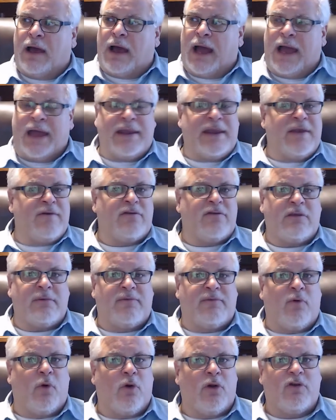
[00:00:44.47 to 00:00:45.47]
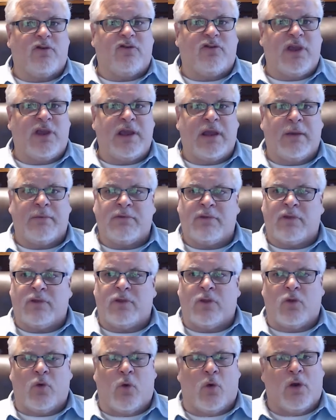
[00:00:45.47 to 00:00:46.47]
I had never seen her before. She comes in
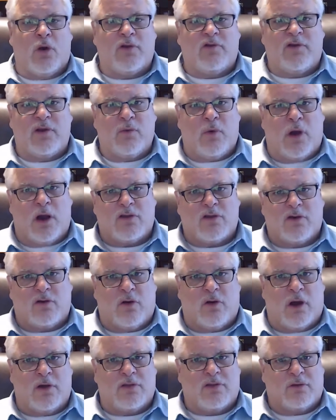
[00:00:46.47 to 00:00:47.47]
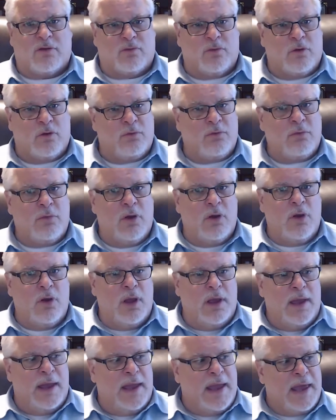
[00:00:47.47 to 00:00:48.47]
the door and she walks across the room,
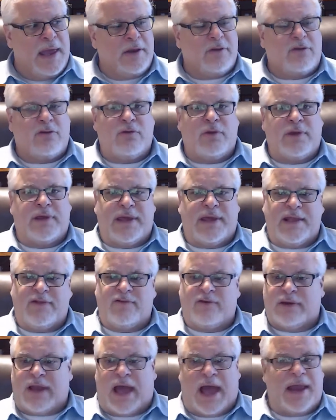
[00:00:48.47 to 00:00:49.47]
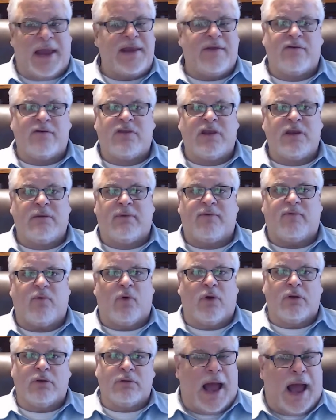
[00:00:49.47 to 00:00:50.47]
headed to the kitchen. I'd never seen her
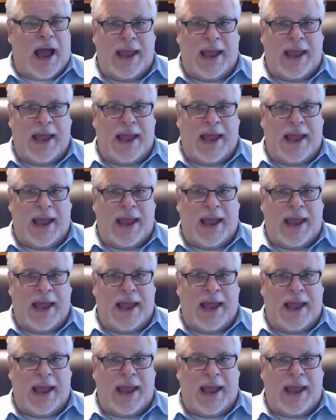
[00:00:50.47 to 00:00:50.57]
before.